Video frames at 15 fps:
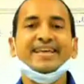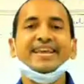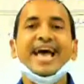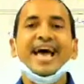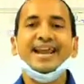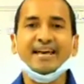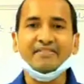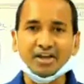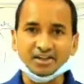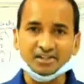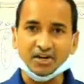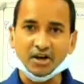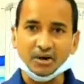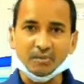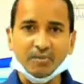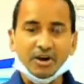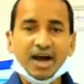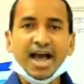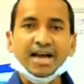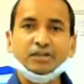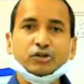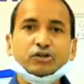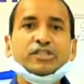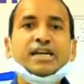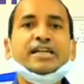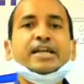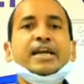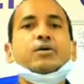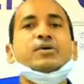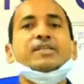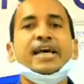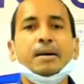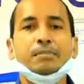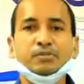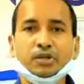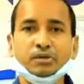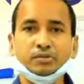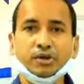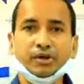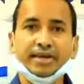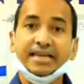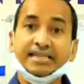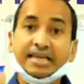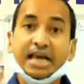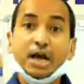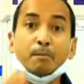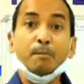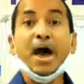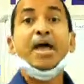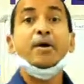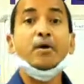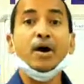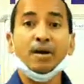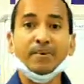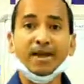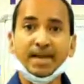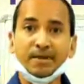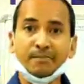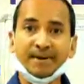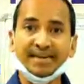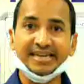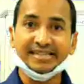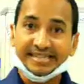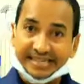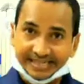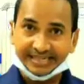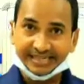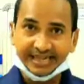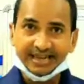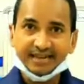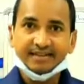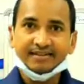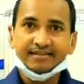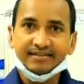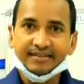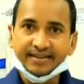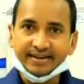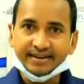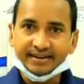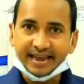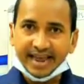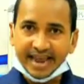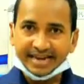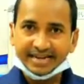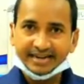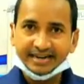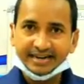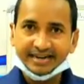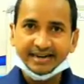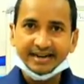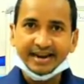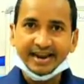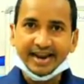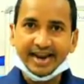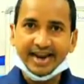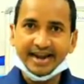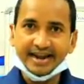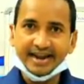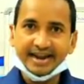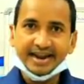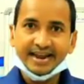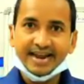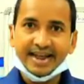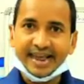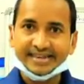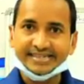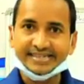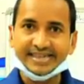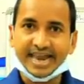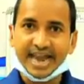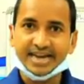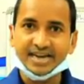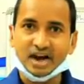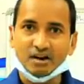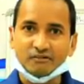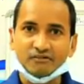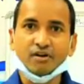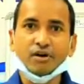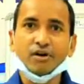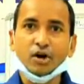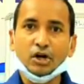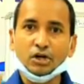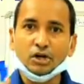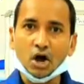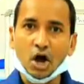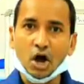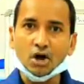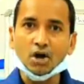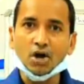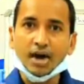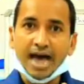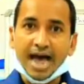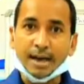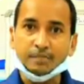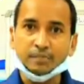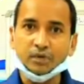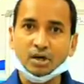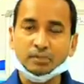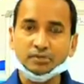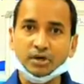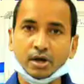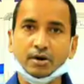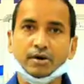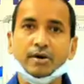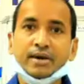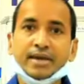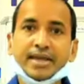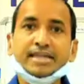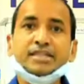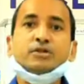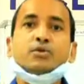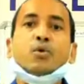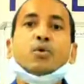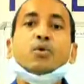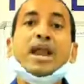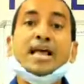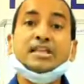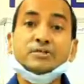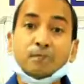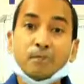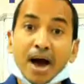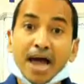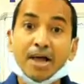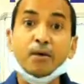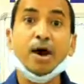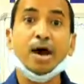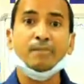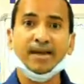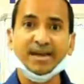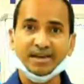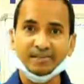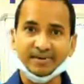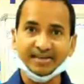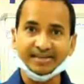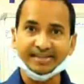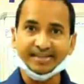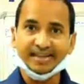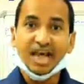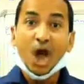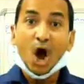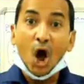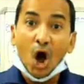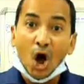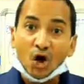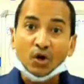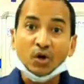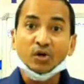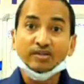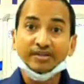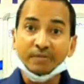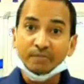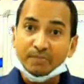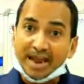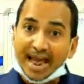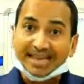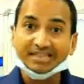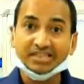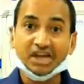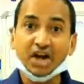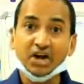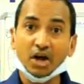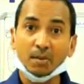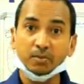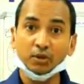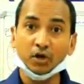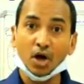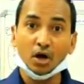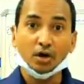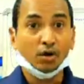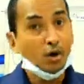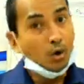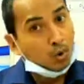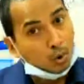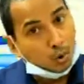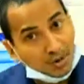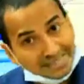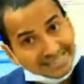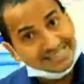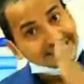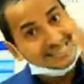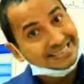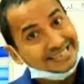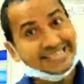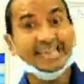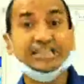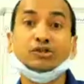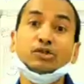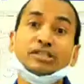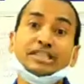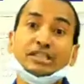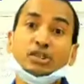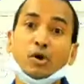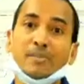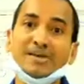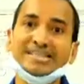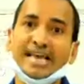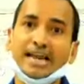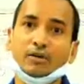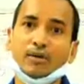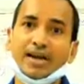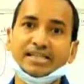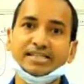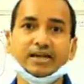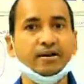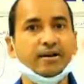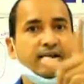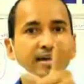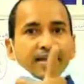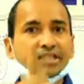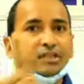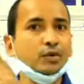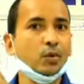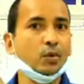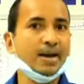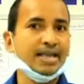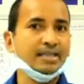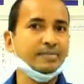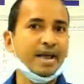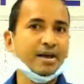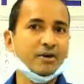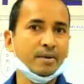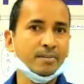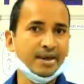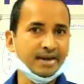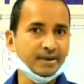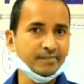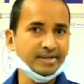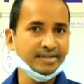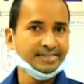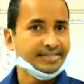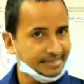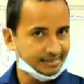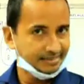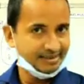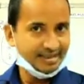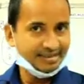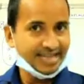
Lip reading: Then another term associated with absorption is bioavailability. The rate and extent of drug absorption is known as bioavailability, or the fraction of drug which reaches to systemic circulation is known as bioavailability.